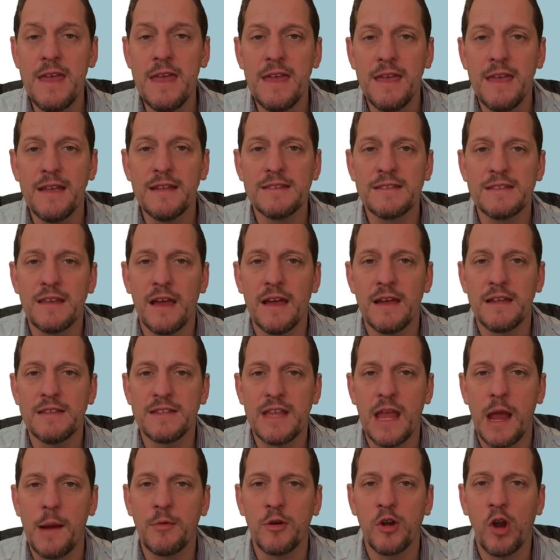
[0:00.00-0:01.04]
inside
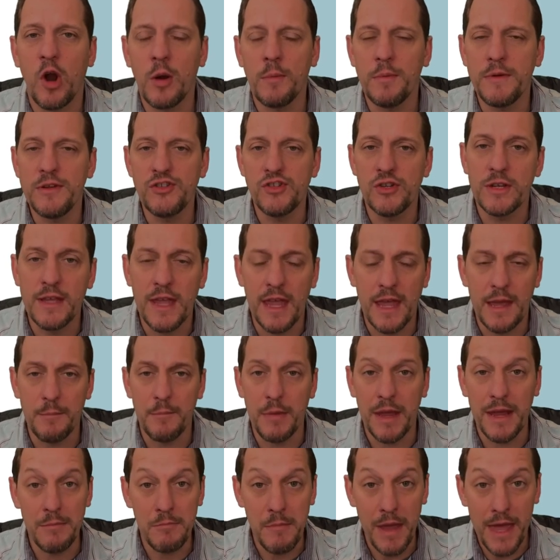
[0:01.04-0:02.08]
Scabard RPG
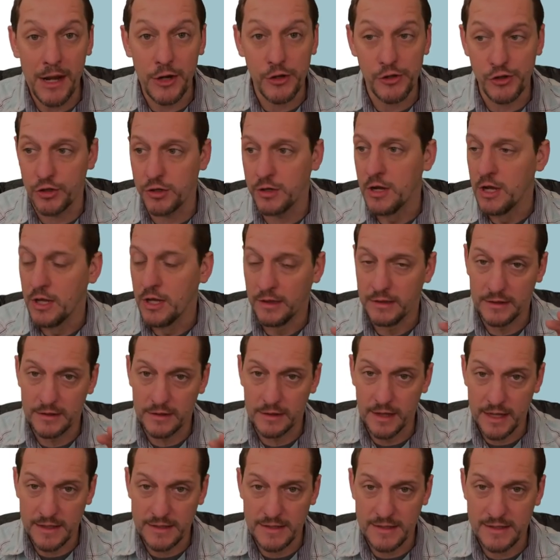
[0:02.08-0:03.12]
Campaign Manager.
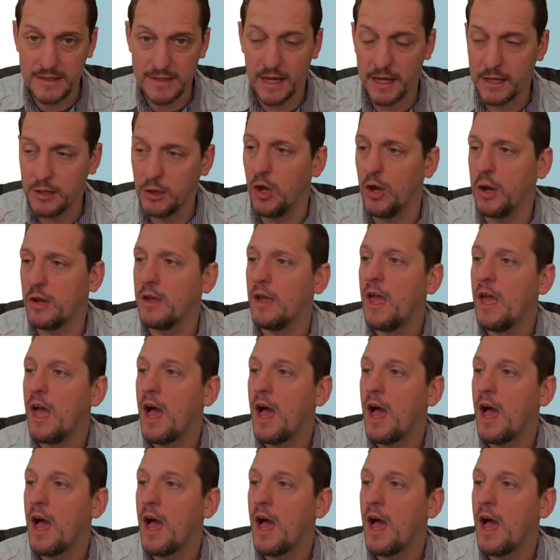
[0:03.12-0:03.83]
Let's take a look.